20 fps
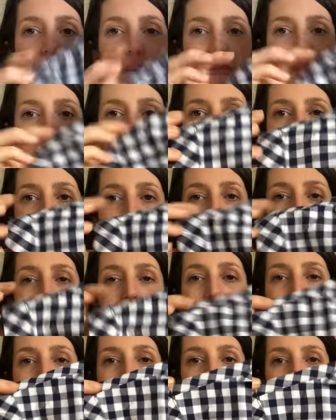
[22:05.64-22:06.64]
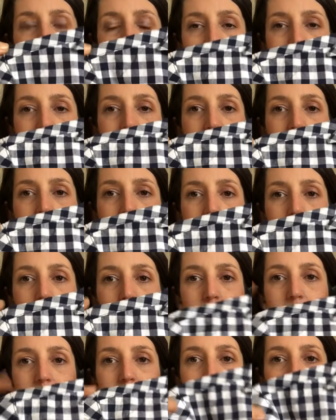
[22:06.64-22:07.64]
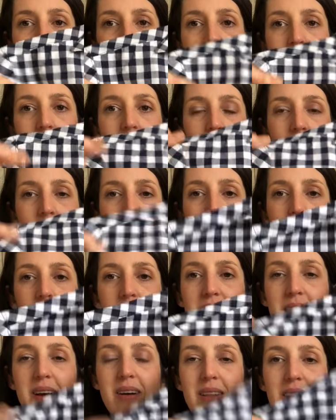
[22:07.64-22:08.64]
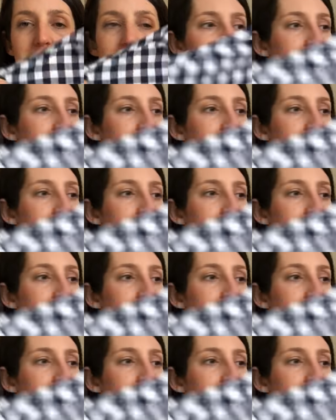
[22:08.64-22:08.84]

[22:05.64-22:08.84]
and also on the little um, cuffs here at the